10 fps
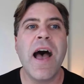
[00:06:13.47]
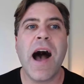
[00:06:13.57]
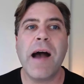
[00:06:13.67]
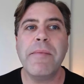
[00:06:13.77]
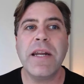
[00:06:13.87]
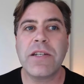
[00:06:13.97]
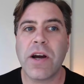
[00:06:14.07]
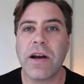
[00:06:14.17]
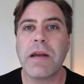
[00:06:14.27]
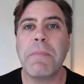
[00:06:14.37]
I'm going to
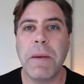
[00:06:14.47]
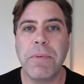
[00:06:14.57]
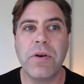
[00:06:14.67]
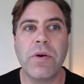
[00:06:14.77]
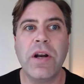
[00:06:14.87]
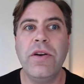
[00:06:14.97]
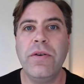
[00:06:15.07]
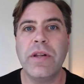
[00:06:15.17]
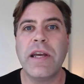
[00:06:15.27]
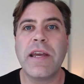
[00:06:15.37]
target people who are
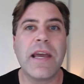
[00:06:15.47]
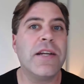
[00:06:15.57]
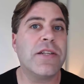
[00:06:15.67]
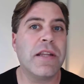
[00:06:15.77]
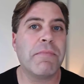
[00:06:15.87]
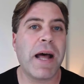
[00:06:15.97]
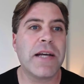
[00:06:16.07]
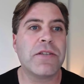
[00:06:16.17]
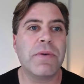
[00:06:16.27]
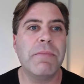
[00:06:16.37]
newly engaged in the
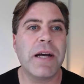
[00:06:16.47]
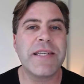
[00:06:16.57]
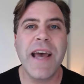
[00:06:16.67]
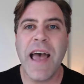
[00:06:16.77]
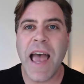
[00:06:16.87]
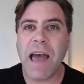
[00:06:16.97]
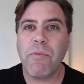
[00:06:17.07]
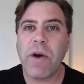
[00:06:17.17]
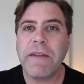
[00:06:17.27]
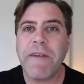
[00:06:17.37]
past 3 months. And
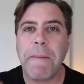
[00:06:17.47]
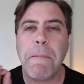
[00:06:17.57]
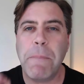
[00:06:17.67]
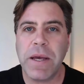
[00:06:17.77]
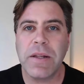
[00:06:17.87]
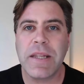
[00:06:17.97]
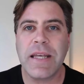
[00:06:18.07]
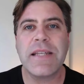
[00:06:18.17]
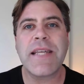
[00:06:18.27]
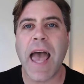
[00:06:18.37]
what if I built
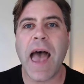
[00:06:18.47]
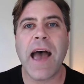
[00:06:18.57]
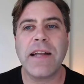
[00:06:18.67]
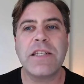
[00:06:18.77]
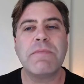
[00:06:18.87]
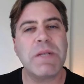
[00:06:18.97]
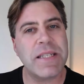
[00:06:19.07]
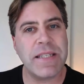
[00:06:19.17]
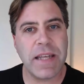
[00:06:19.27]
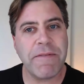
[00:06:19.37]
this ad
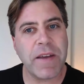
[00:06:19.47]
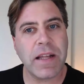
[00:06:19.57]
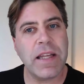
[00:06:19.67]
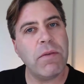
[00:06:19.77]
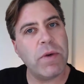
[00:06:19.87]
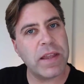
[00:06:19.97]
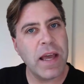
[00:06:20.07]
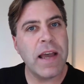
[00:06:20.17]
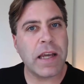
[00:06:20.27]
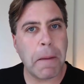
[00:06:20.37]
specifically with
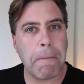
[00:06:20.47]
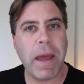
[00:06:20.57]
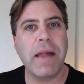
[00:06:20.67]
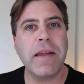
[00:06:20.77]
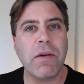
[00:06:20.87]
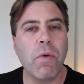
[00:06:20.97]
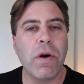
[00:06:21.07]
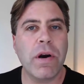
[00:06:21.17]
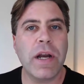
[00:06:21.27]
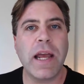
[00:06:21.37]
compelling
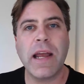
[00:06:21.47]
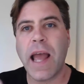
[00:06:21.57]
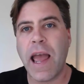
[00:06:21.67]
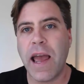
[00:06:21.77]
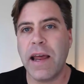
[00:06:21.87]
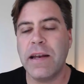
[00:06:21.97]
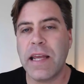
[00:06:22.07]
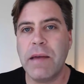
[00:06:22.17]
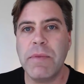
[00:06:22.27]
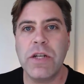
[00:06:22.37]
wording and
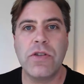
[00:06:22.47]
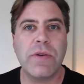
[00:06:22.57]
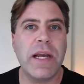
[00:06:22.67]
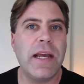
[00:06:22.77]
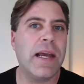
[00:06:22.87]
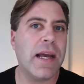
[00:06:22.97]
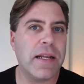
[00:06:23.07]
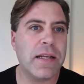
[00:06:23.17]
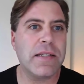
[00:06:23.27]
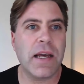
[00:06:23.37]
imagery
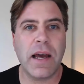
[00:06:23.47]
and